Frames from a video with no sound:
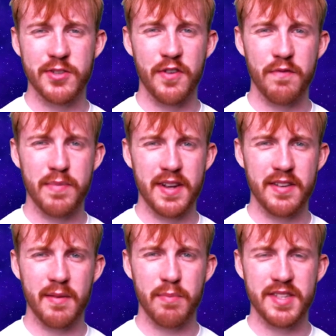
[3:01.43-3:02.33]
who have
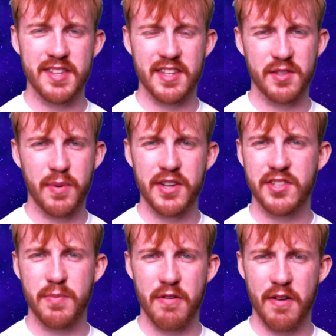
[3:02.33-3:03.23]
been possessed by a
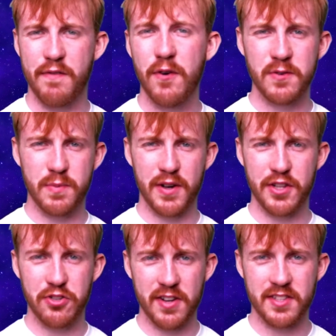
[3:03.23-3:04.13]
spirit formed by the
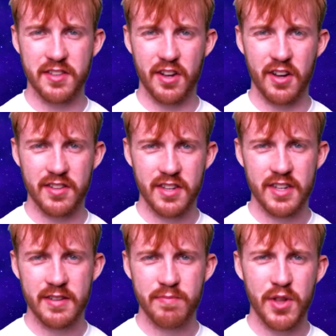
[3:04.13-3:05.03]
trickster god,
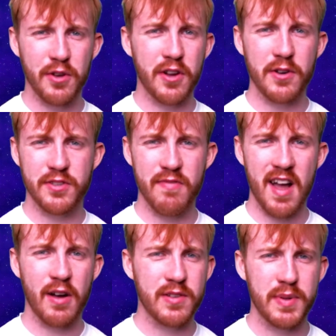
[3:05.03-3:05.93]
who goes
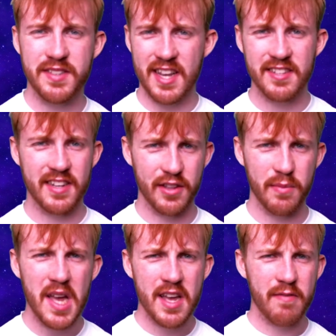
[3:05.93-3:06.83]
around possessing
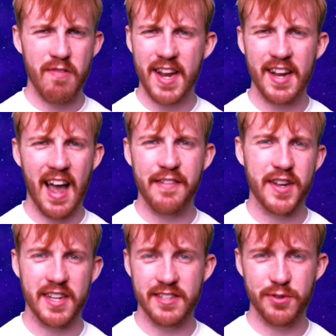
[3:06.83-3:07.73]
them, wreaking
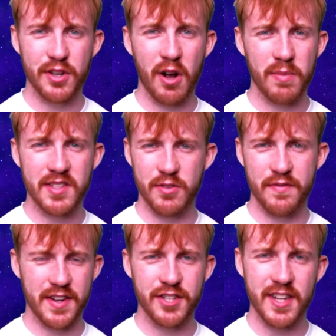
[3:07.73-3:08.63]
havoc until the goblins are
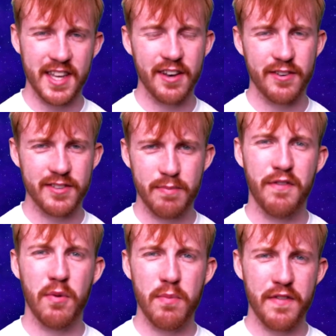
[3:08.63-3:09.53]
eventually killed
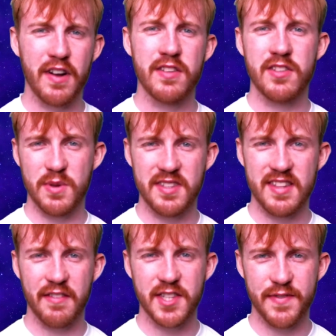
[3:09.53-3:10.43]
before moving on to its
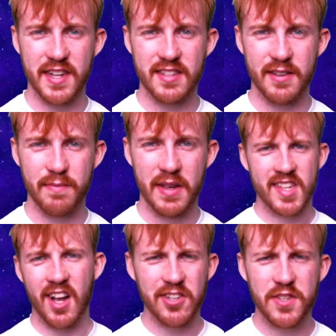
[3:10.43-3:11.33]
next victim.
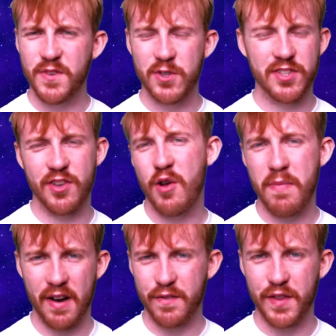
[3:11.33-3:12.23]
I just feel so
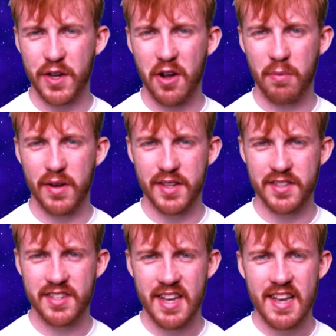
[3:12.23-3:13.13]
bad for the
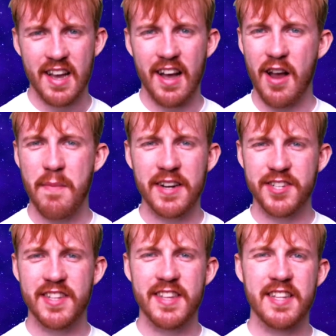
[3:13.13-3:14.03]
goblins. I
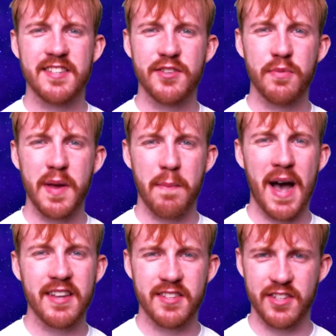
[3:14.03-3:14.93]
imagine that there'd still be a
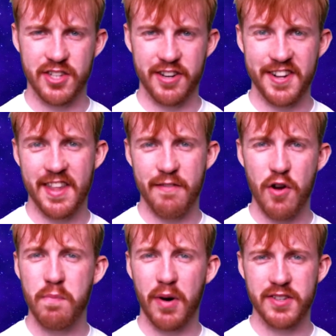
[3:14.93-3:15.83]
passenger in their
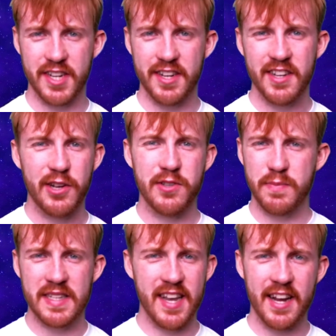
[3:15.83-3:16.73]
own body who's
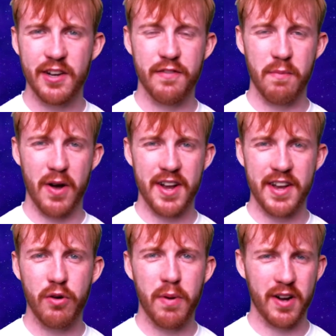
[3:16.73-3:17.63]
been taken over by a
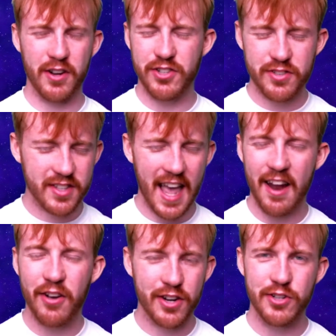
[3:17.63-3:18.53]
Nilbog and just
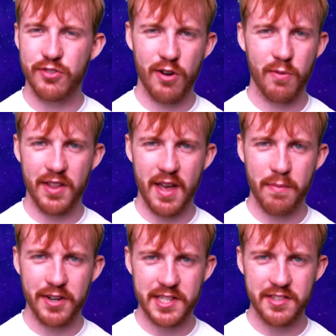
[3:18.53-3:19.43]
cannot control what their body's